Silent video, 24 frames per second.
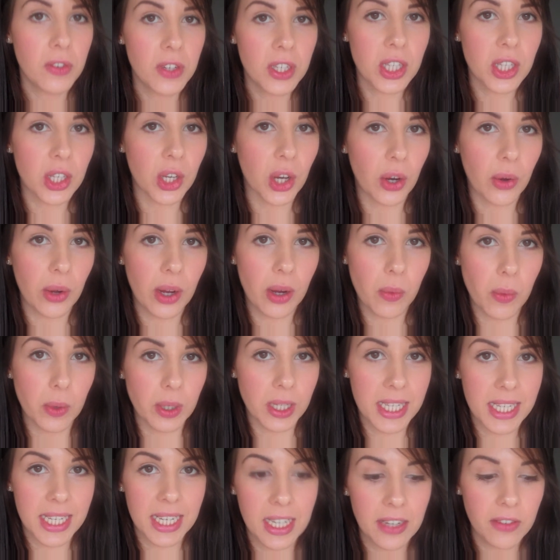So it was
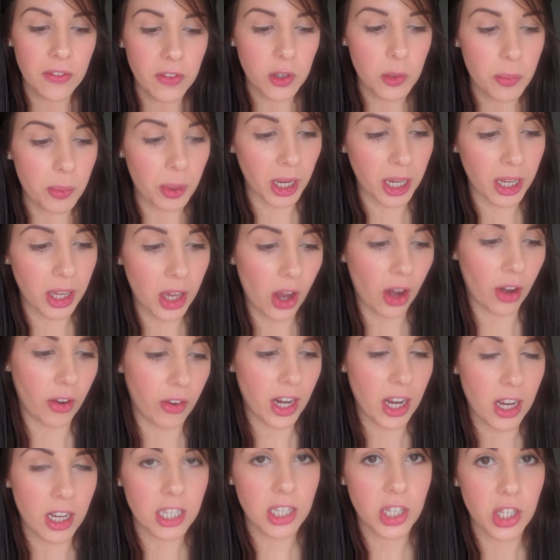delivered by
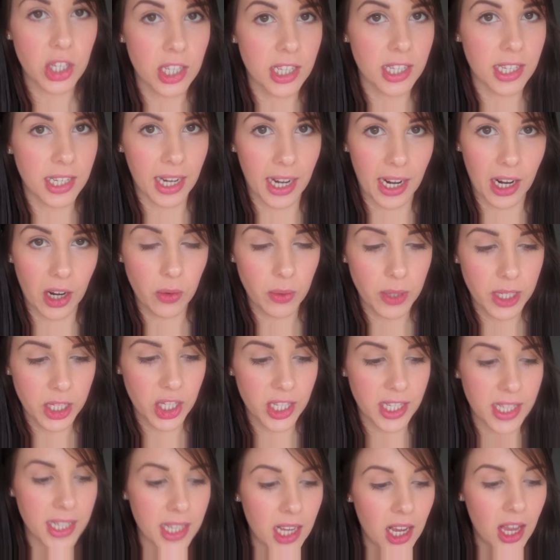courier just now, which
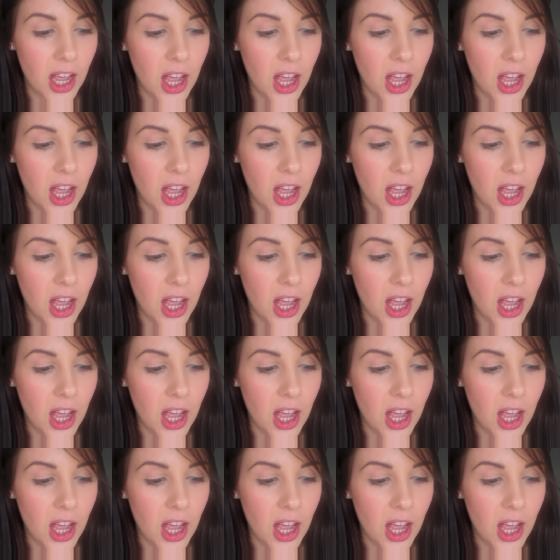is